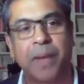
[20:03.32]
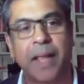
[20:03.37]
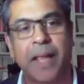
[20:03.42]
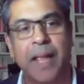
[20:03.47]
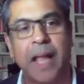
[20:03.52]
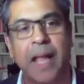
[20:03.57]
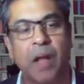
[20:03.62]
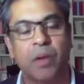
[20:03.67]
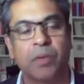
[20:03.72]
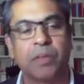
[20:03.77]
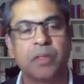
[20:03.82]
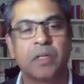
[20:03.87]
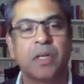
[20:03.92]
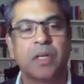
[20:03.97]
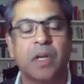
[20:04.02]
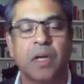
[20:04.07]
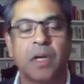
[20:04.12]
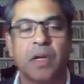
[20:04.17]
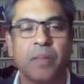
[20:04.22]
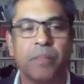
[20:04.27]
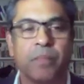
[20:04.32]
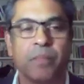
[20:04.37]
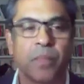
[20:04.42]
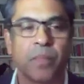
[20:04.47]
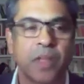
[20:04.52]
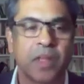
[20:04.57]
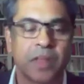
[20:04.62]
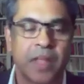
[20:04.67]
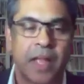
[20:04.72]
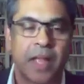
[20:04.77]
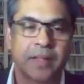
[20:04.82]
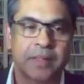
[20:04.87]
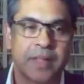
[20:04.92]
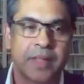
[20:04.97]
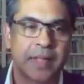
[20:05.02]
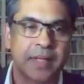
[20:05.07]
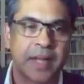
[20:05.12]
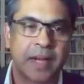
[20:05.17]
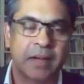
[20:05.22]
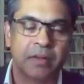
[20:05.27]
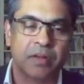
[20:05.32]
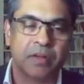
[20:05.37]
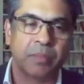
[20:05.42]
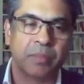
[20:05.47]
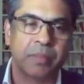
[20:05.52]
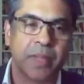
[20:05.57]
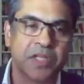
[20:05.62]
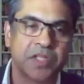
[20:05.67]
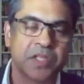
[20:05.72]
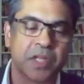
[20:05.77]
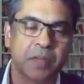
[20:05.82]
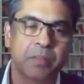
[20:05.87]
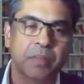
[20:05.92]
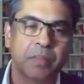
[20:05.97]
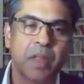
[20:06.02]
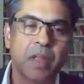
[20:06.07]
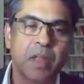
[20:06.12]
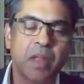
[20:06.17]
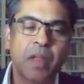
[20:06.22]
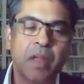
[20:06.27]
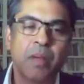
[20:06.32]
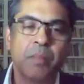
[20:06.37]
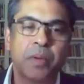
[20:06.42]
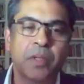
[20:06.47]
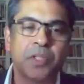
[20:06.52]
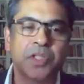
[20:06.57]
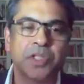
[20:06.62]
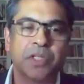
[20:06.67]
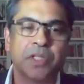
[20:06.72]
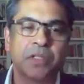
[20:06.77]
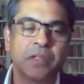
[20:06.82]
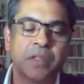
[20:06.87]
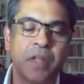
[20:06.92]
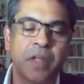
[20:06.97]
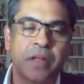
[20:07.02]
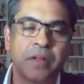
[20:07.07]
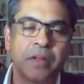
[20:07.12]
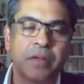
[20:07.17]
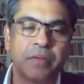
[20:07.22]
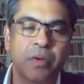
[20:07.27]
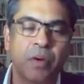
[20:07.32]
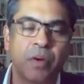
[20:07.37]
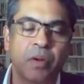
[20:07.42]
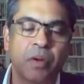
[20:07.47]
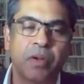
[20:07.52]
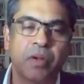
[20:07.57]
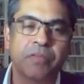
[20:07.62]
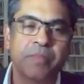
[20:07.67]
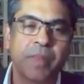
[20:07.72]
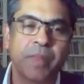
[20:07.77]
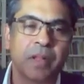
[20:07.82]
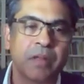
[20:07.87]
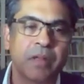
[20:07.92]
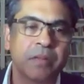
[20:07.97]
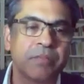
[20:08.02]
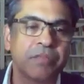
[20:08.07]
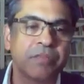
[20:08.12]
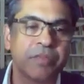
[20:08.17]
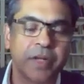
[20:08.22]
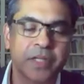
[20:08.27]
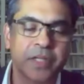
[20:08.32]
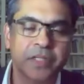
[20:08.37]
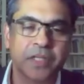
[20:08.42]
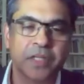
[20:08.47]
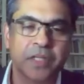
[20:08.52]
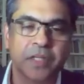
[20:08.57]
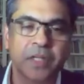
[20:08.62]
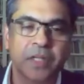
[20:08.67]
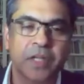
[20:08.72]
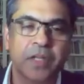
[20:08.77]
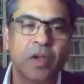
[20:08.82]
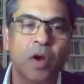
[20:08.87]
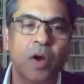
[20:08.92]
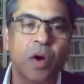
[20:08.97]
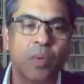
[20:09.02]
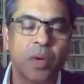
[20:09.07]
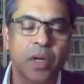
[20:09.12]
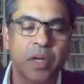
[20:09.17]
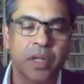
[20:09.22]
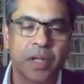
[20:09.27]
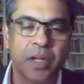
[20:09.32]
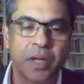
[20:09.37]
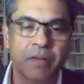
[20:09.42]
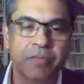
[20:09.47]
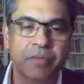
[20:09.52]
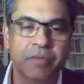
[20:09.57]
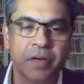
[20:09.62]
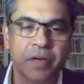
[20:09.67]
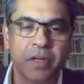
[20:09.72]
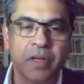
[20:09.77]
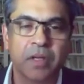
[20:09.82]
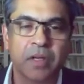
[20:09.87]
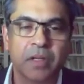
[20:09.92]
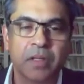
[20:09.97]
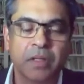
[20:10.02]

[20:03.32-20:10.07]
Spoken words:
play out? That kind of domestic push and the role of Malcolm Fraser in your work in Africa?